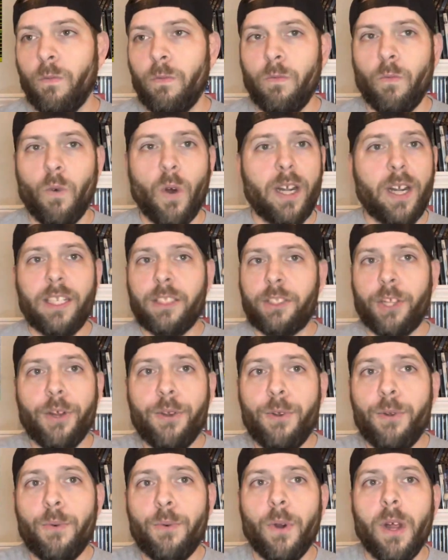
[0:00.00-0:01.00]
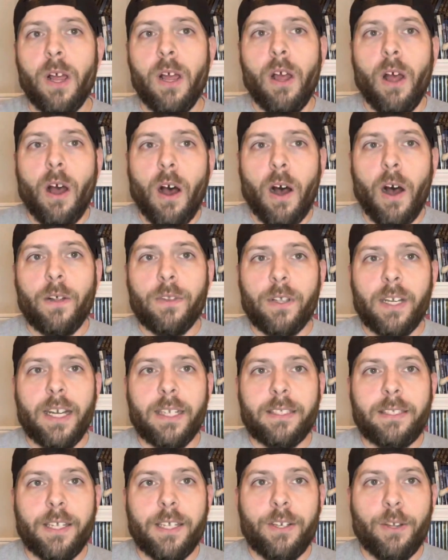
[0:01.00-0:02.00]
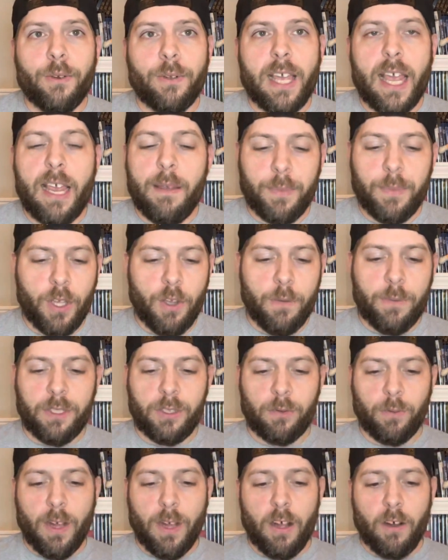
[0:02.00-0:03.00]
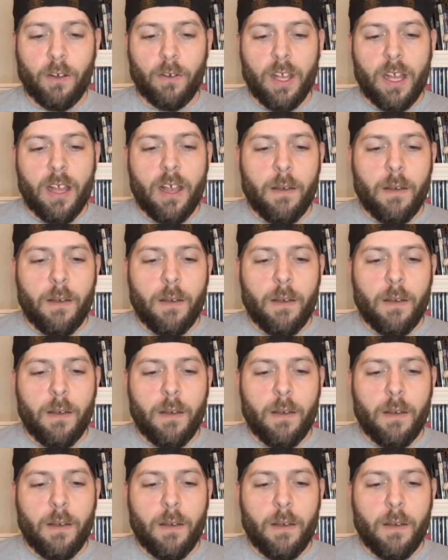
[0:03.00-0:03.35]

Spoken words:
1 and 2 on the Nintendo GameCube as well.